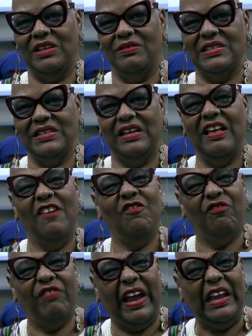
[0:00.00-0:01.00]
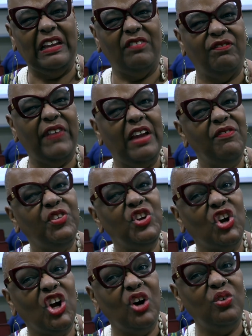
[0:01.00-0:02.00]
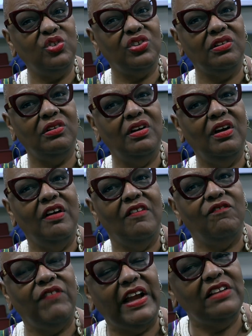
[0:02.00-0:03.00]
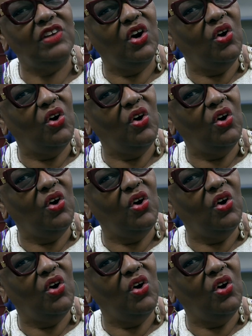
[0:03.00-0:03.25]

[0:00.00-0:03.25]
He was saying, fight, fight for your culture, fight to